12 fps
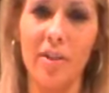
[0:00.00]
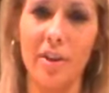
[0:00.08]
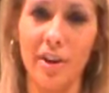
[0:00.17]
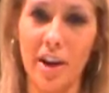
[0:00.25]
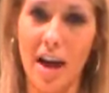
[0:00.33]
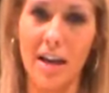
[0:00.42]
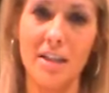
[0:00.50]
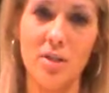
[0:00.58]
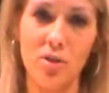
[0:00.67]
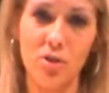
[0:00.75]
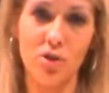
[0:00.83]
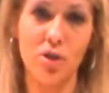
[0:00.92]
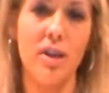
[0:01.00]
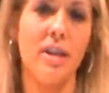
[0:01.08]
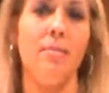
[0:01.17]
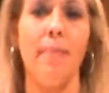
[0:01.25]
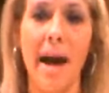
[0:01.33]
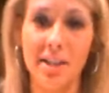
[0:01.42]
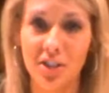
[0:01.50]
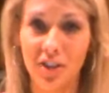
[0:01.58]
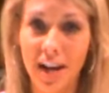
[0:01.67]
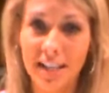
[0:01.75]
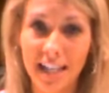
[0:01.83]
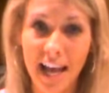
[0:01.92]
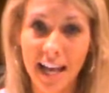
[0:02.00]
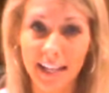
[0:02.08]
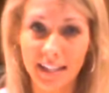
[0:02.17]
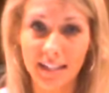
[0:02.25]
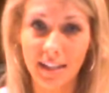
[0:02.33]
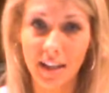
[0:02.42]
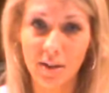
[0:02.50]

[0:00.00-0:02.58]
whether or not you should eat pasteurized eggs.